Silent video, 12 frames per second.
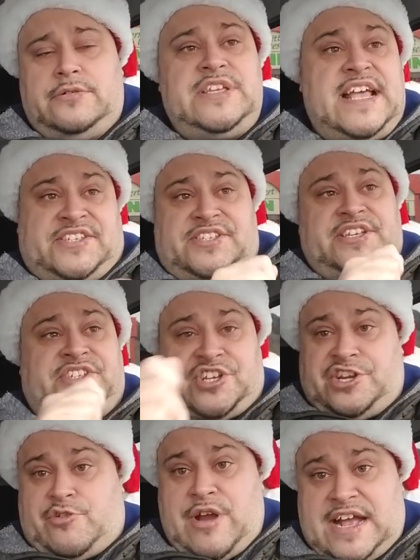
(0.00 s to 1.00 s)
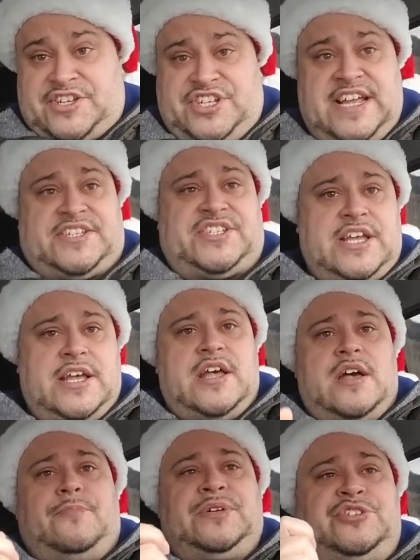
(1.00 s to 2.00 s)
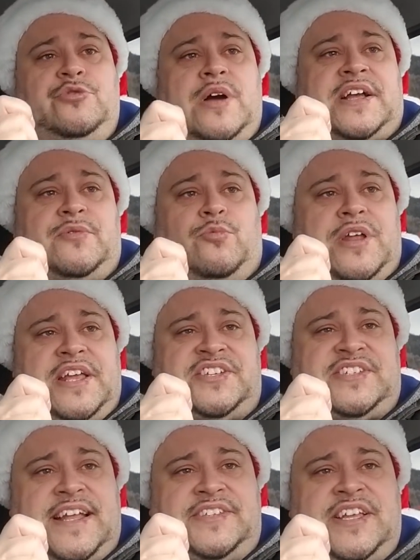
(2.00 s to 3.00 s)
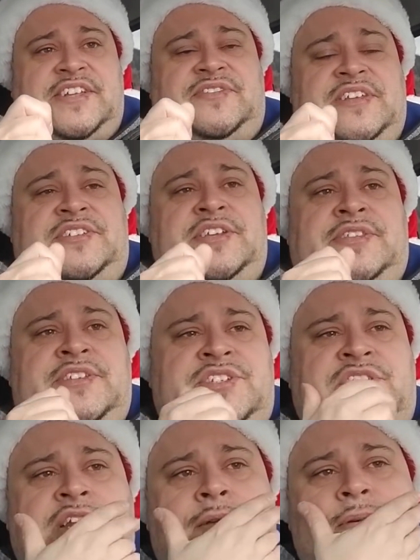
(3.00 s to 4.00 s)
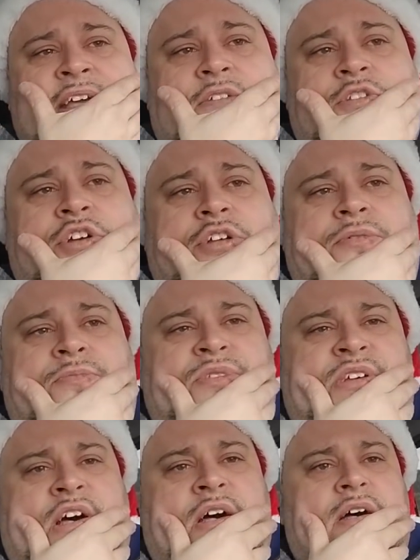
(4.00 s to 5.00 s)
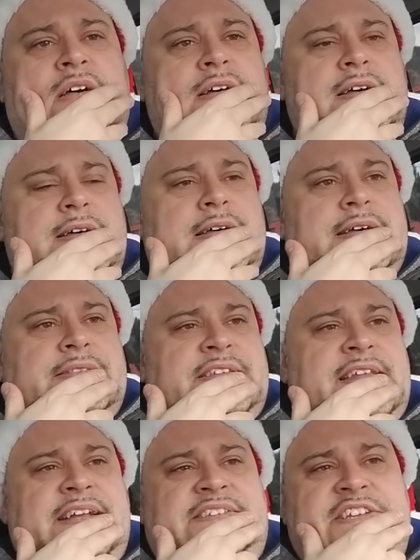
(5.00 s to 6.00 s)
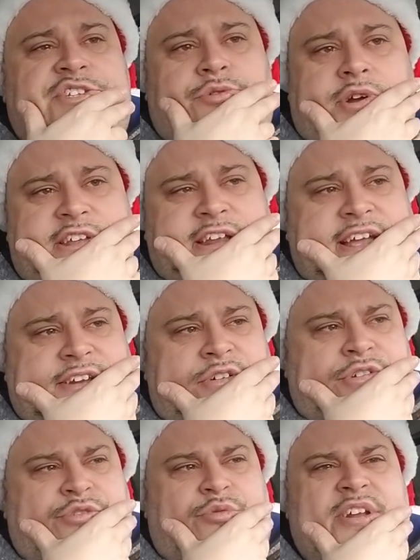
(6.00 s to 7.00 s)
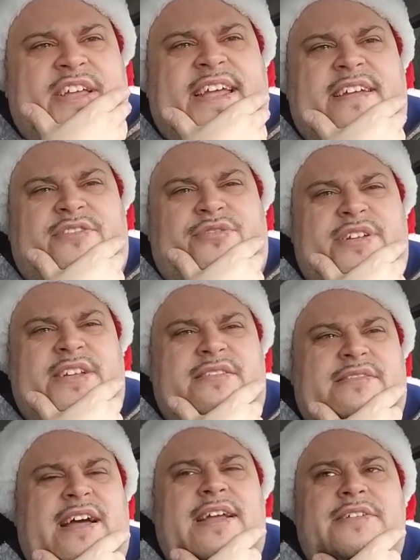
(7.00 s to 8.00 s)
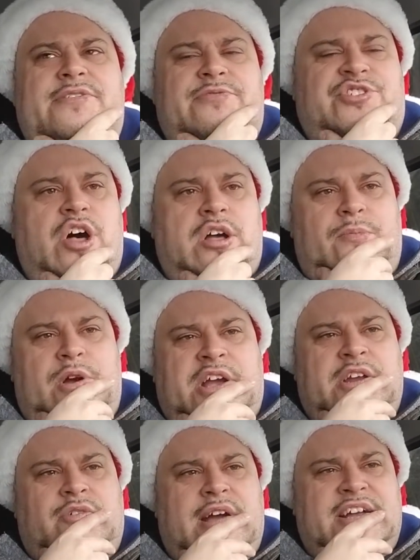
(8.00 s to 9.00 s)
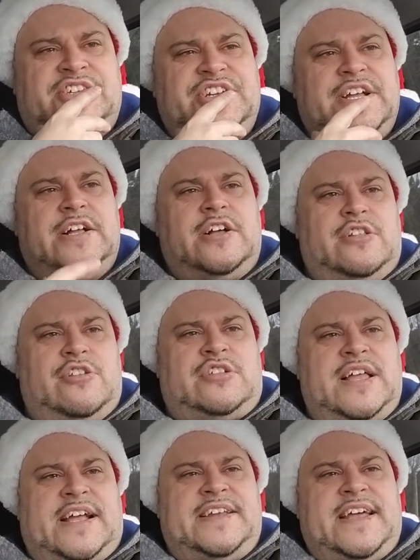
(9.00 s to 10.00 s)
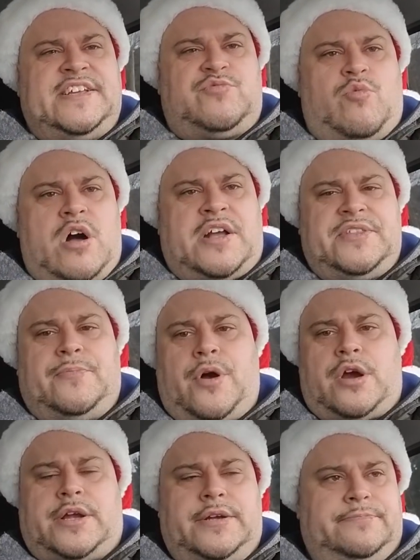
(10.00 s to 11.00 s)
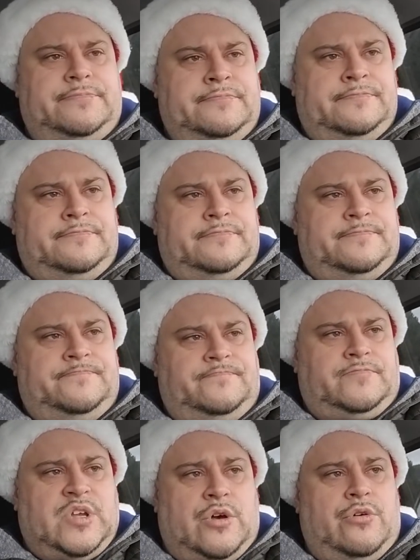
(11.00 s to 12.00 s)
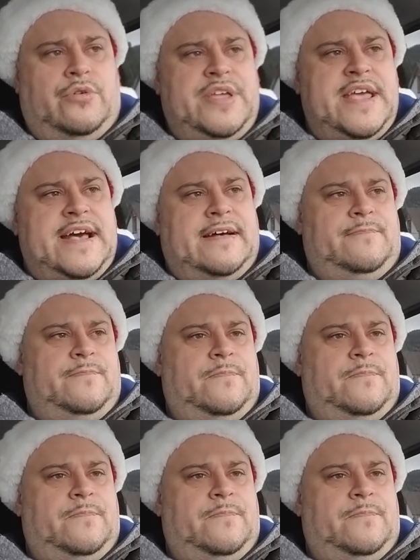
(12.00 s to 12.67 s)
Yes, it's going to crash. Yes, but to what extent? This is going to make look the 1929 or 29 stock market crash look like a nice walk in the park. Oh yeah.